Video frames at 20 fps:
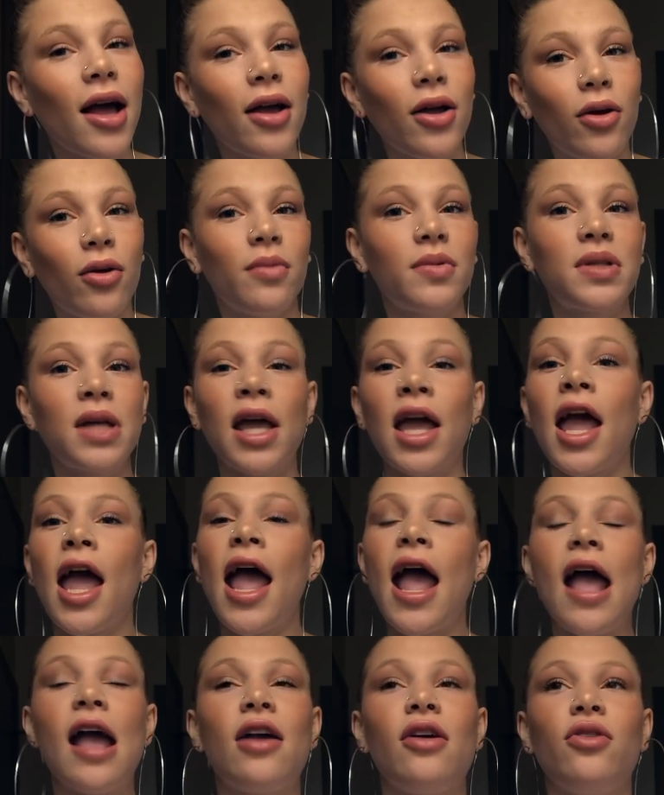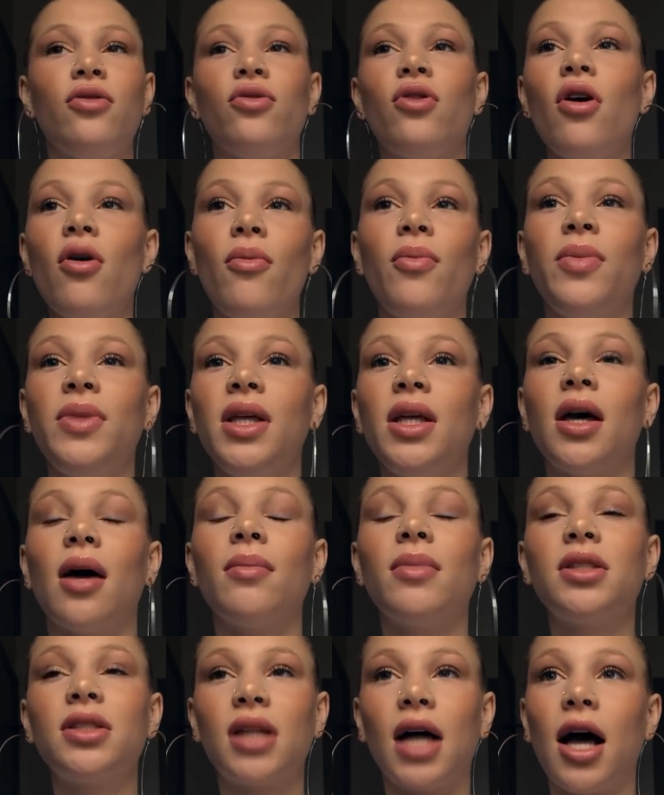You know what I'm saying? And you know me,
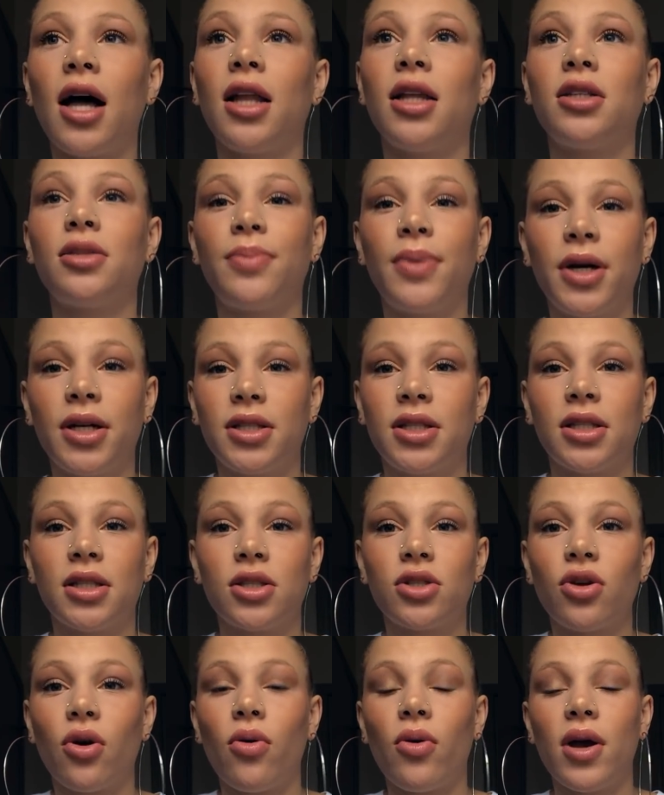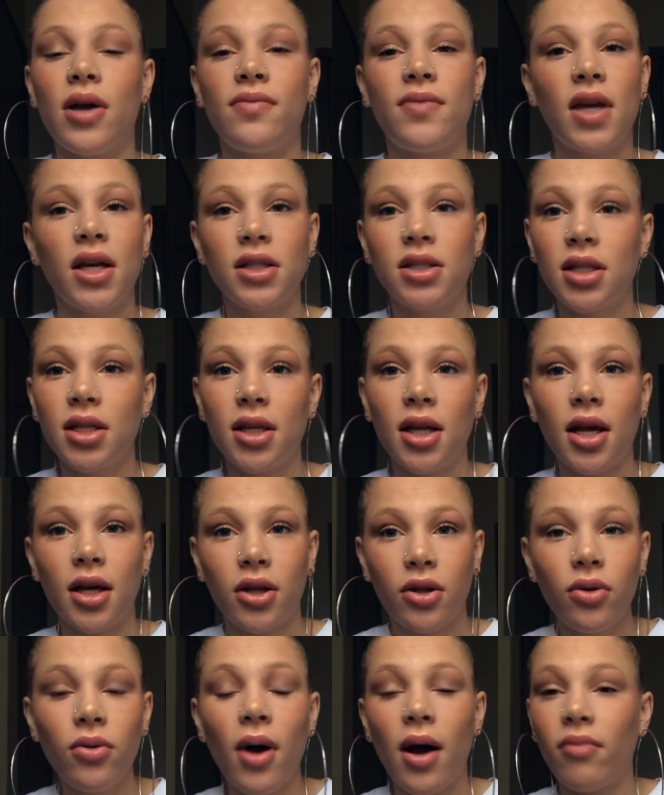I'm a stylish person. So if that shit
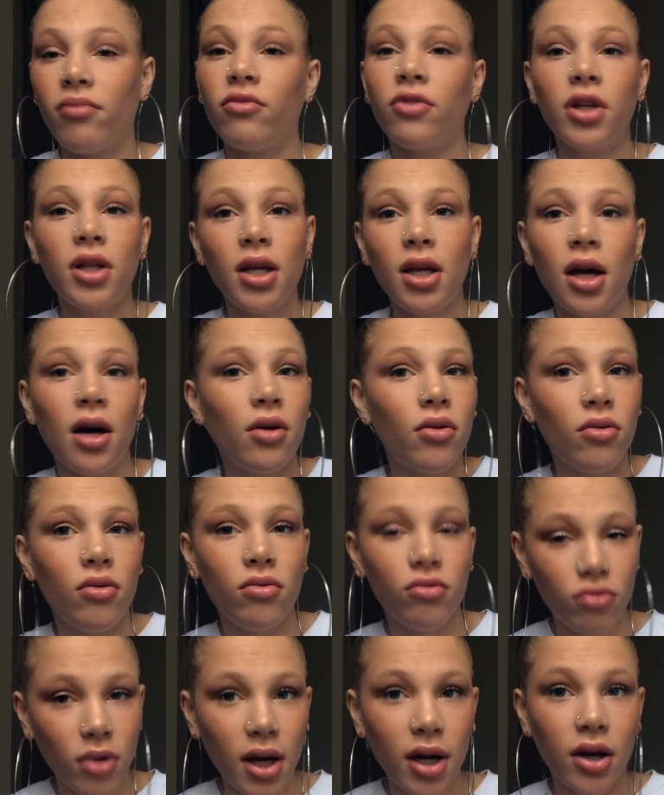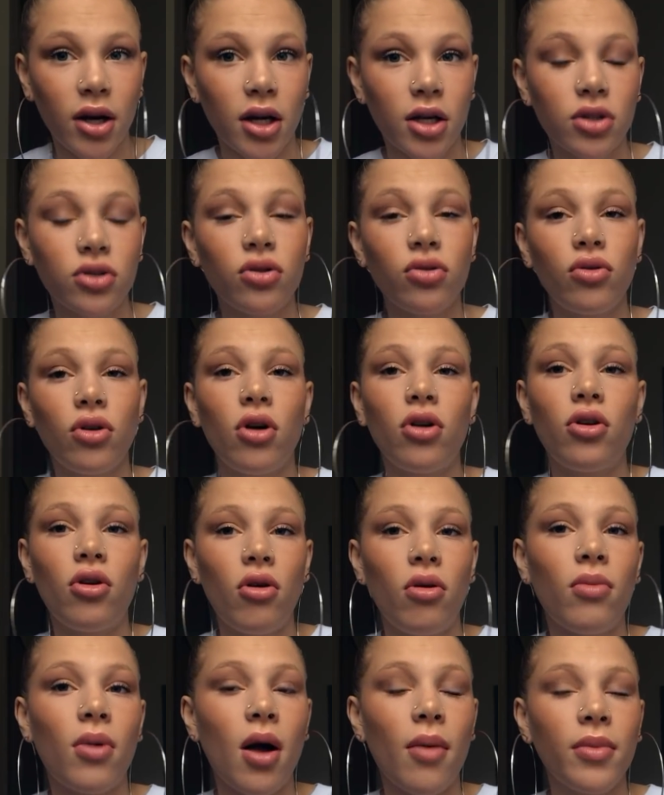not cute, I'm really not gonna wear it. So y'all
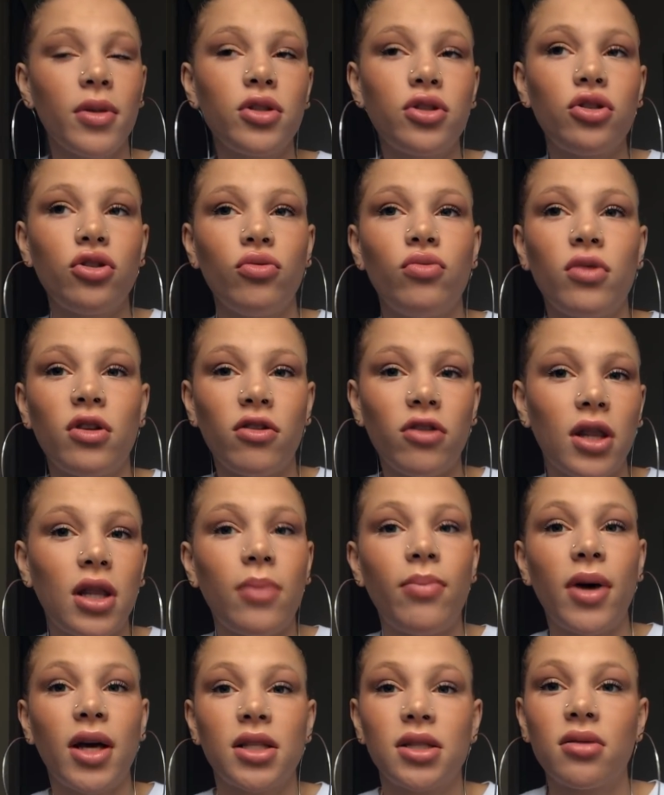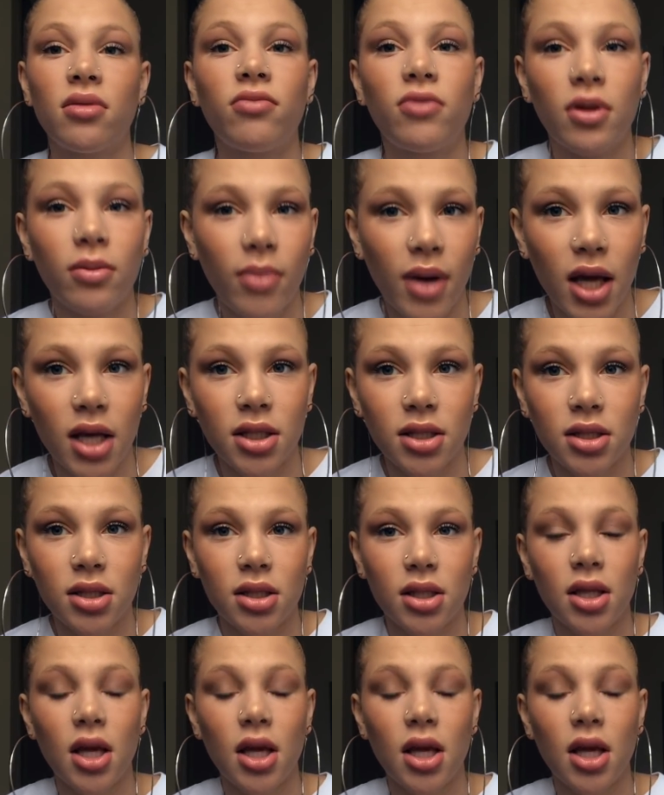know I'm coming to you with the best of the best.